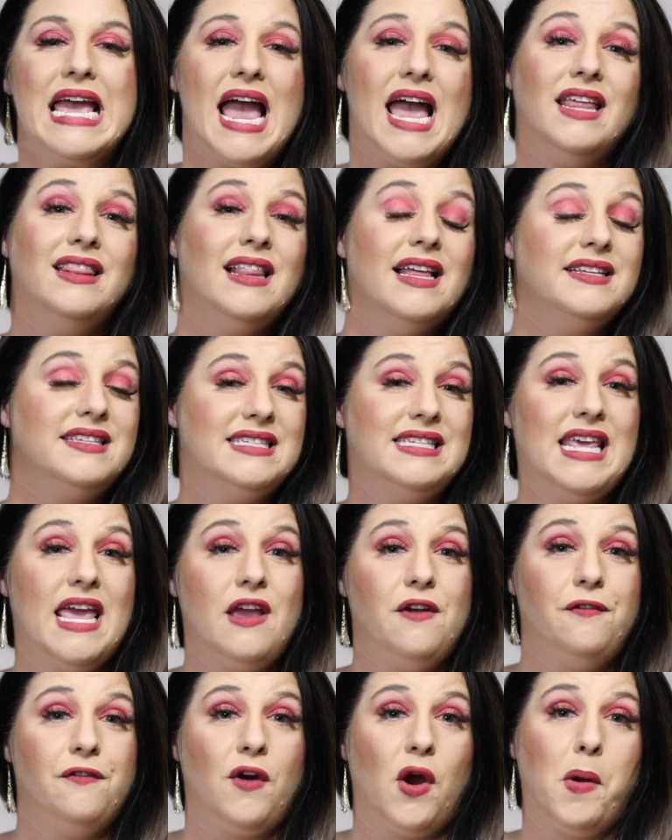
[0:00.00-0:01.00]
And let's
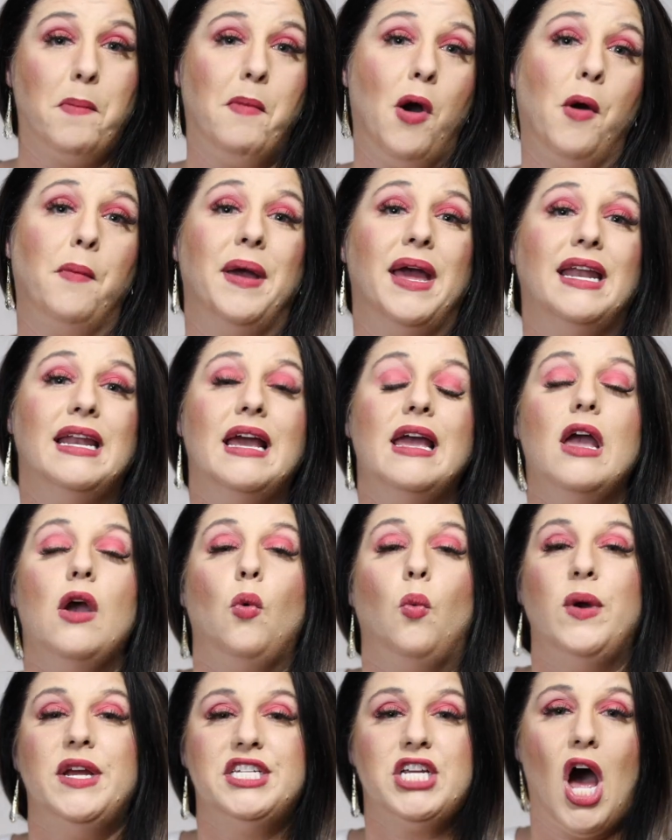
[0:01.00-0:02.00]
think for a moment. We